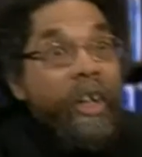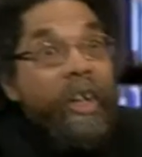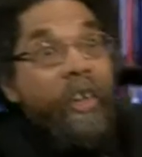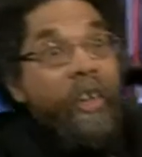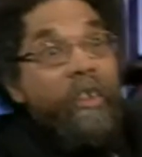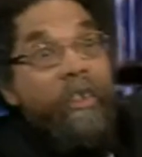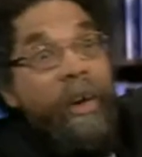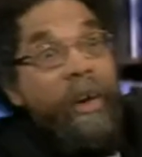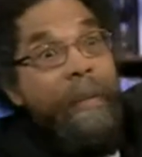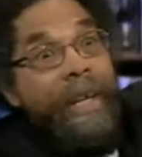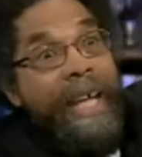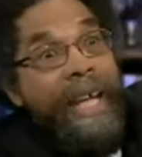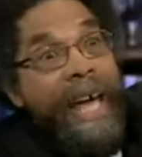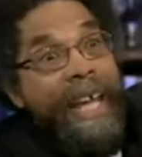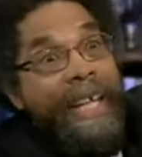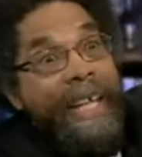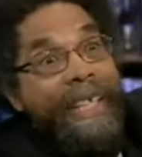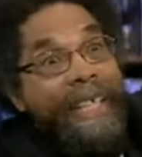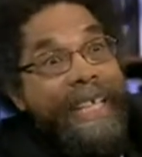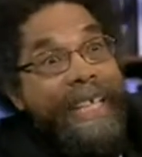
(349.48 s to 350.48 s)

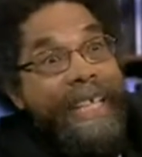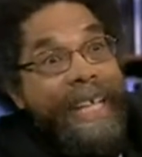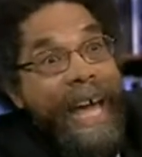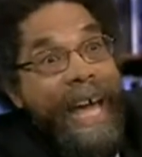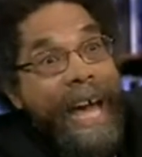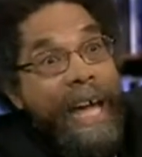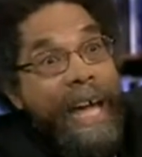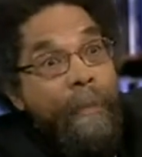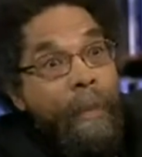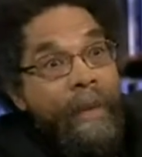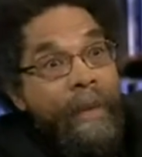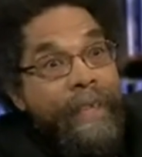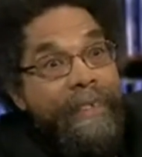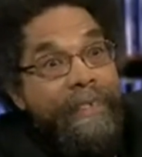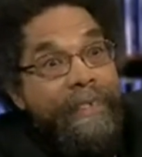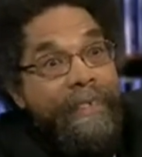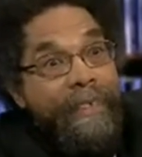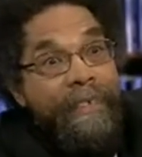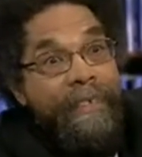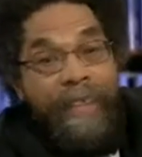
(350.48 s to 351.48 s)
criminality in high
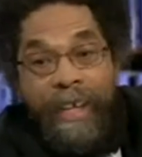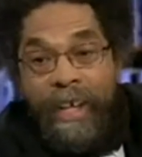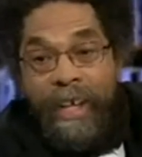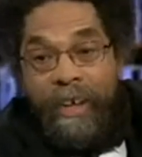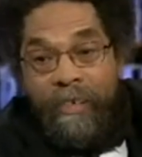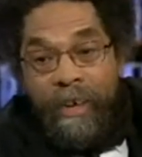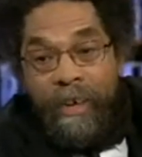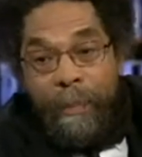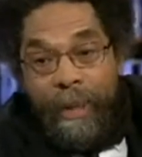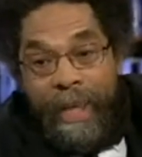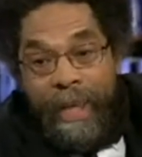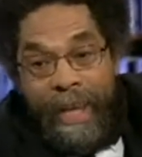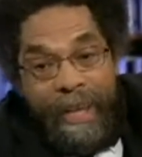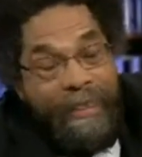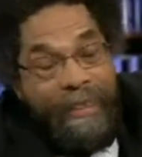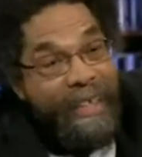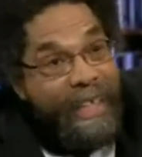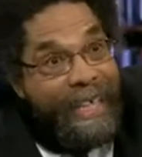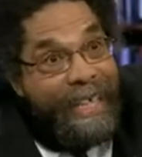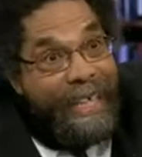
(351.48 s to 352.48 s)
places,
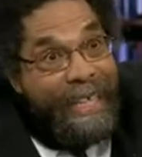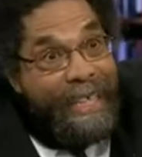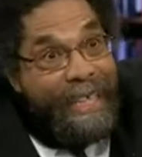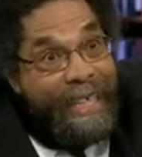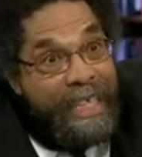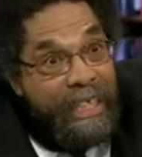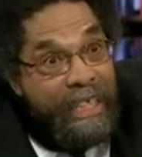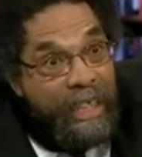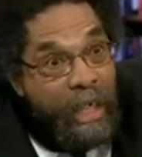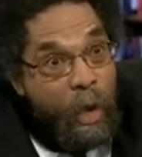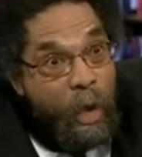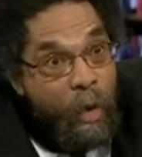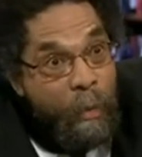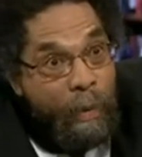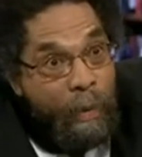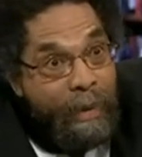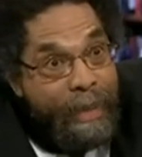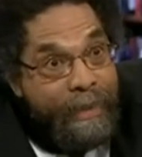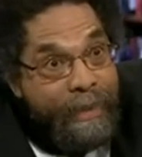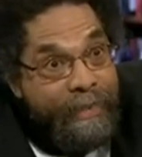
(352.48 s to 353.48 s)
criminality in these low
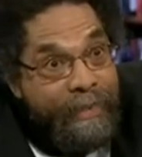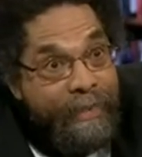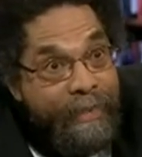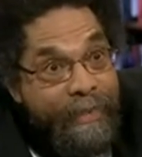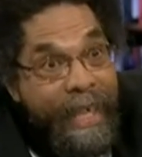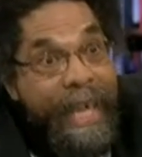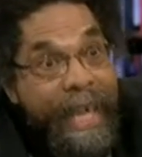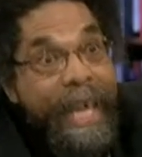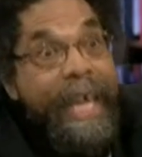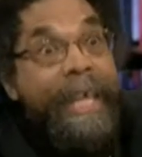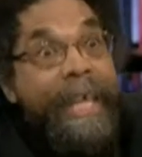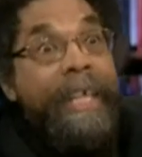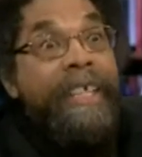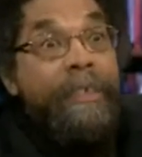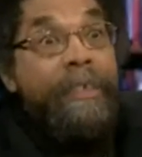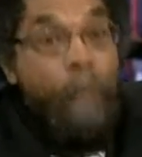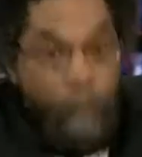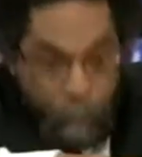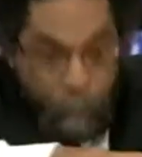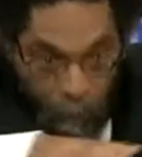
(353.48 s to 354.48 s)
places, and
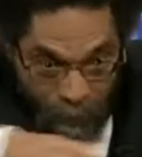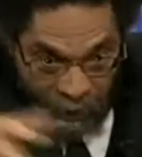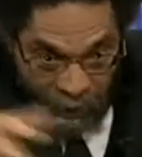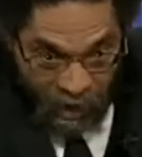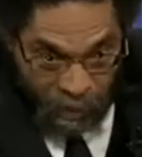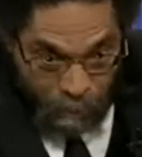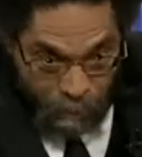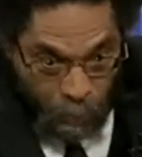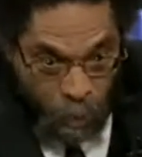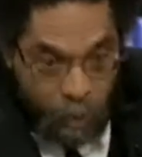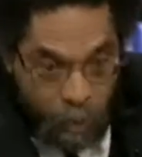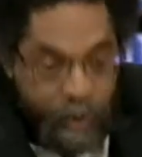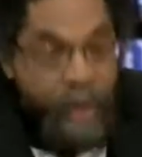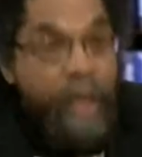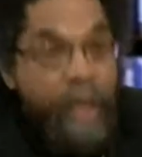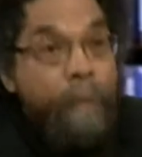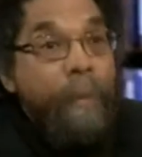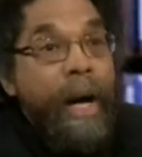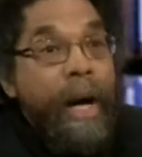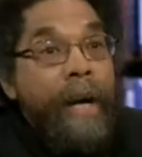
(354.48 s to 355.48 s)
let's expose the
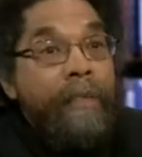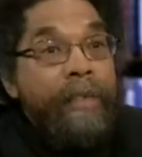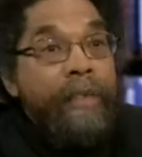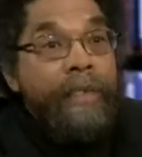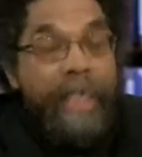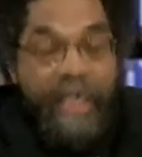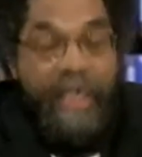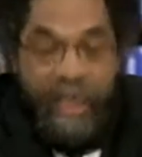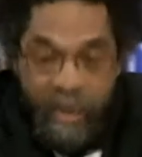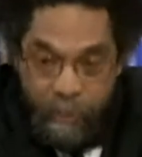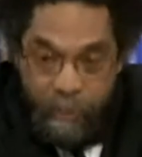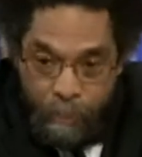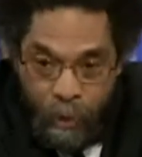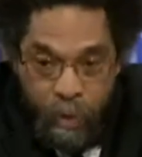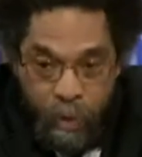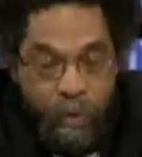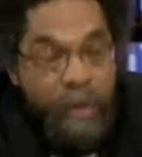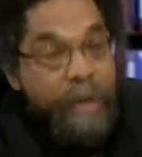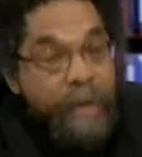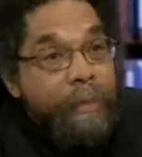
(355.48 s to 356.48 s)
hypocrisy,
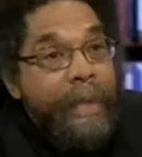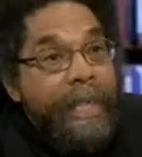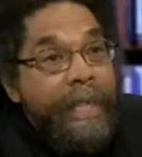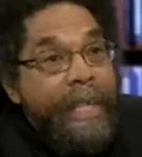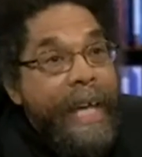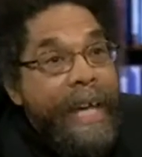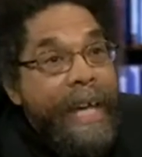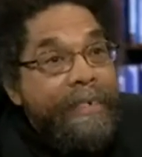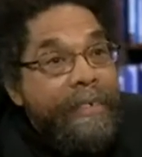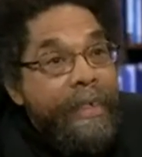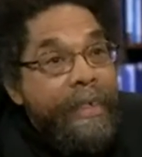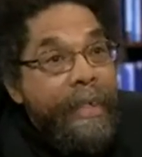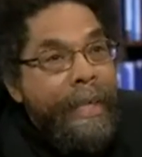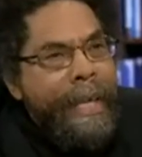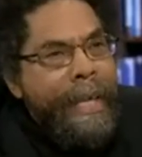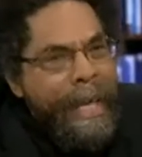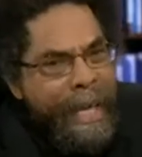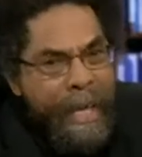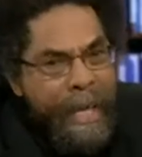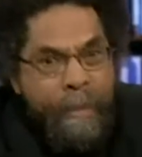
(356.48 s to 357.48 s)
expose the mendacity,
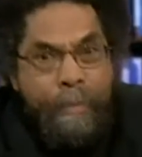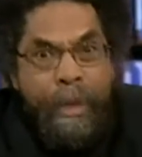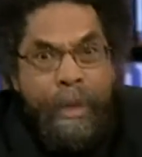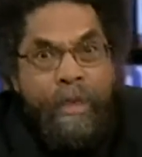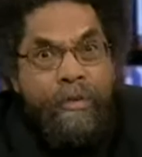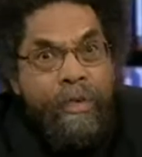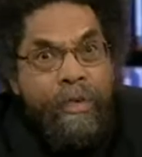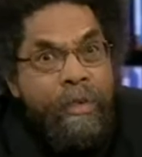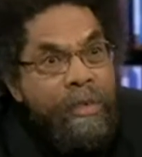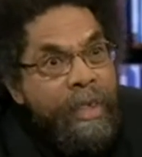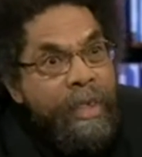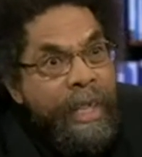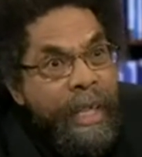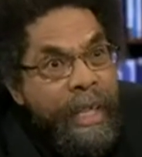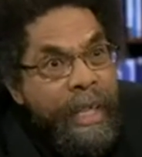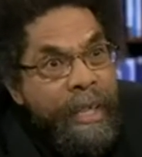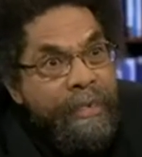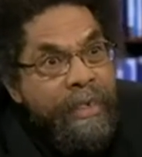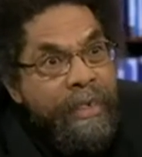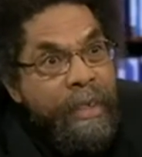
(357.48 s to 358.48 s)
and be true to the
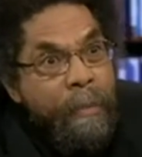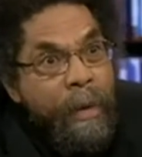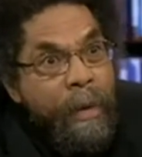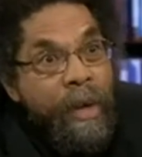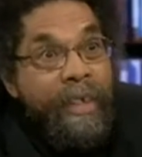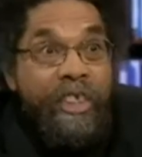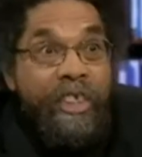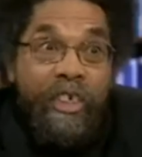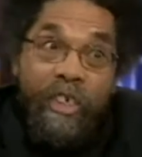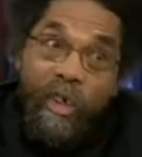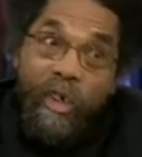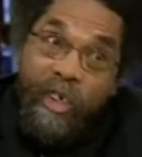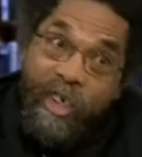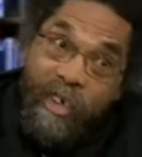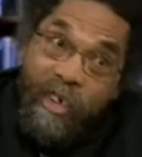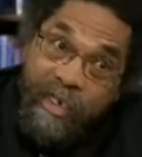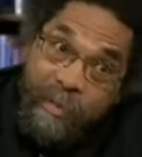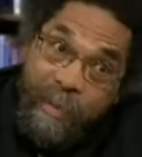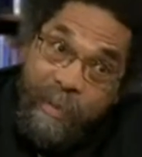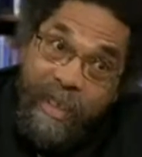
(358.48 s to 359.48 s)
legacy of Martin. You know
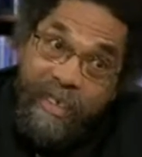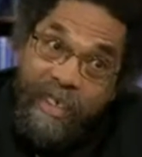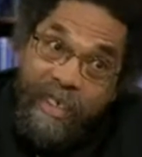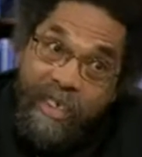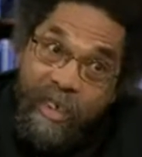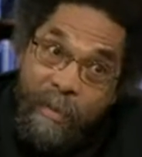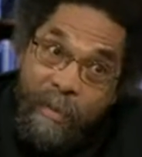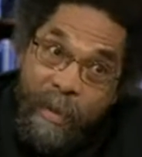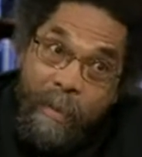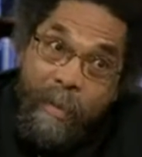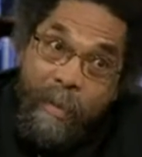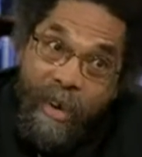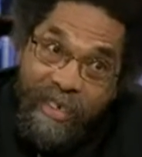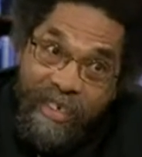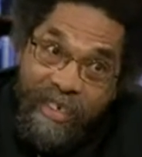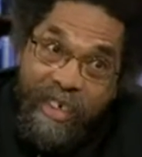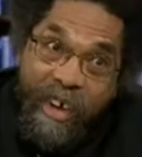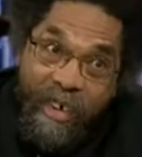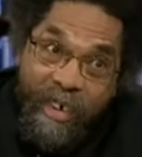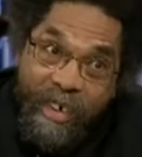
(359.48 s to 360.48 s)
there's going to be a
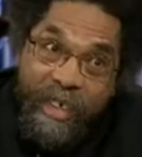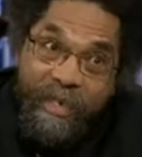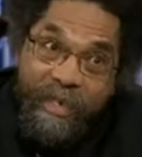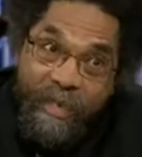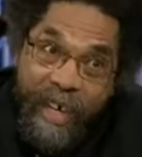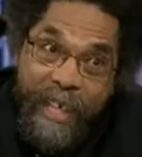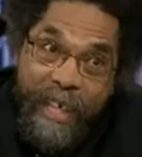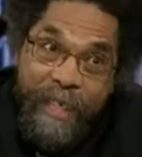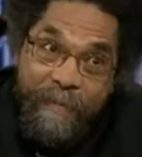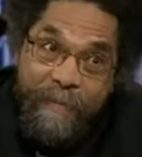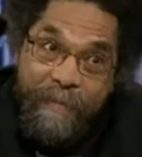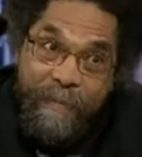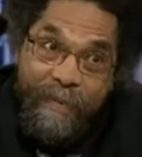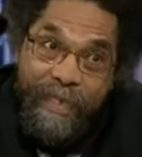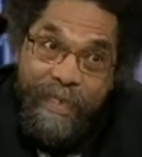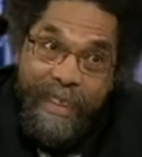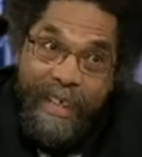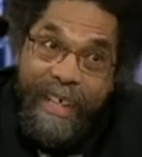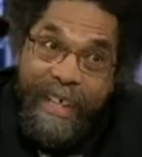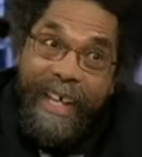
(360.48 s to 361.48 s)
march in August, right?
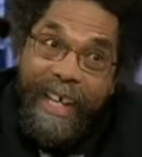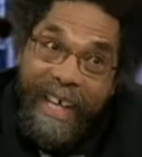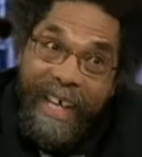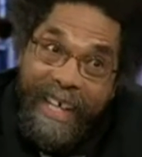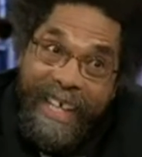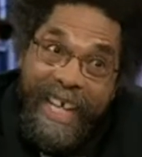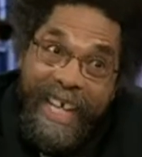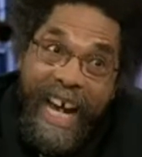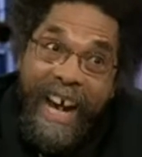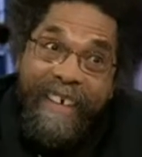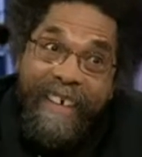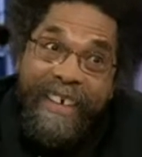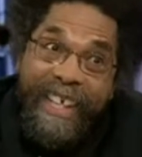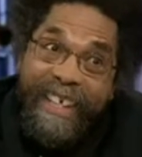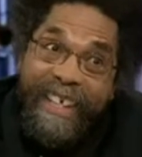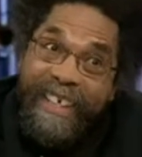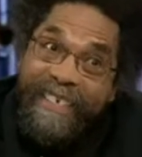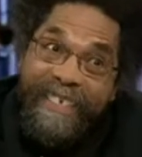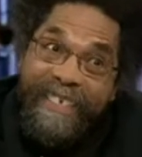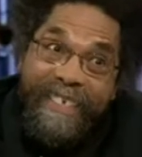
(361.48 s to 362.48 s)
And the
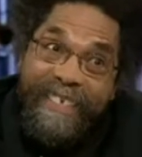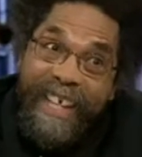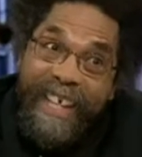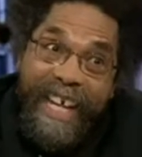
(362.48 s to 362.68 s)
irony is, it's sad